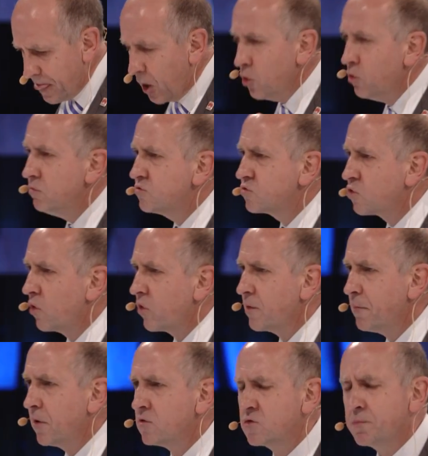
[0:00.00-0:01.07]
who's got the
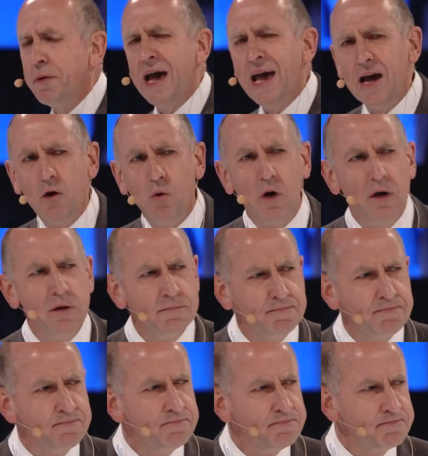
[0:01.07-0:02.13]
most power,
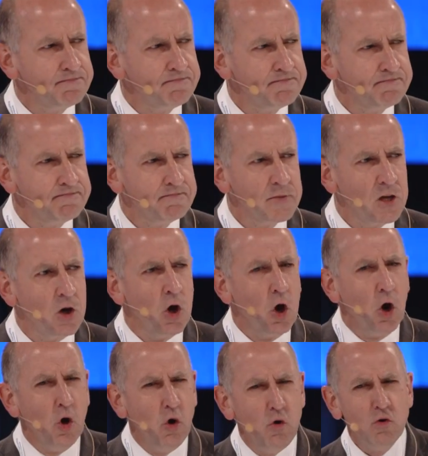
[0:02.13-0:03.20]

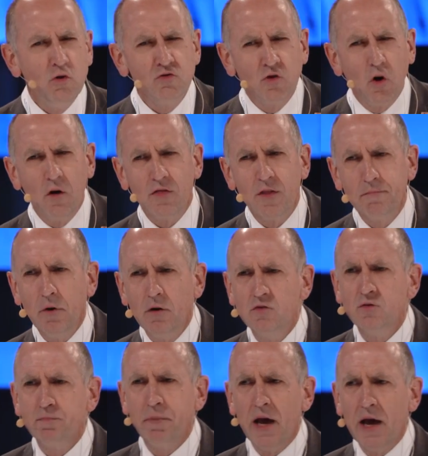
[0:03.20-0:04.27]
who's got the
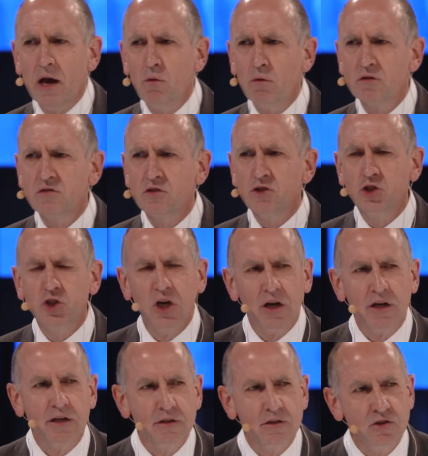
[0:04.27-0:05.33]
most power to
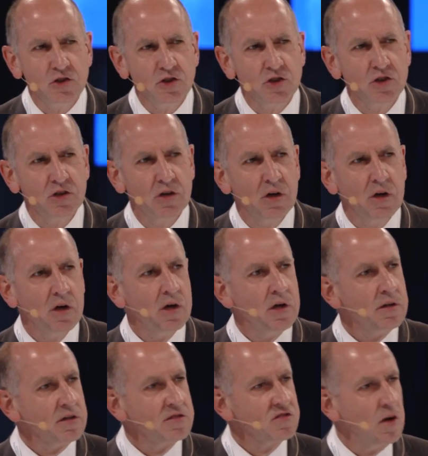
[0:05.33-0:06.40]
change
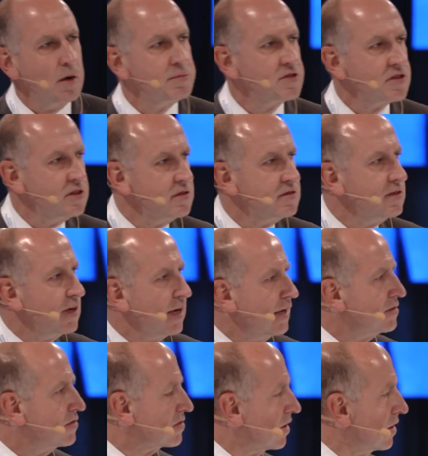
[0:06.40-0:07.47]
the cybersecurity
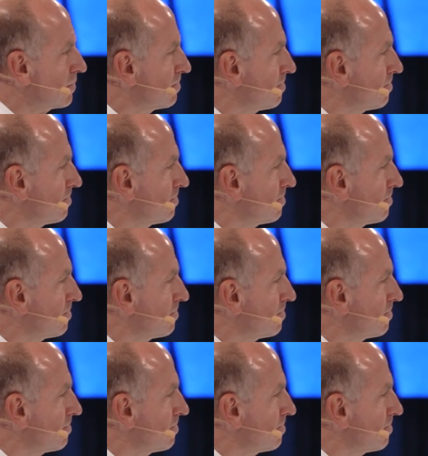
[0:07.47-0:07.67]
landscape?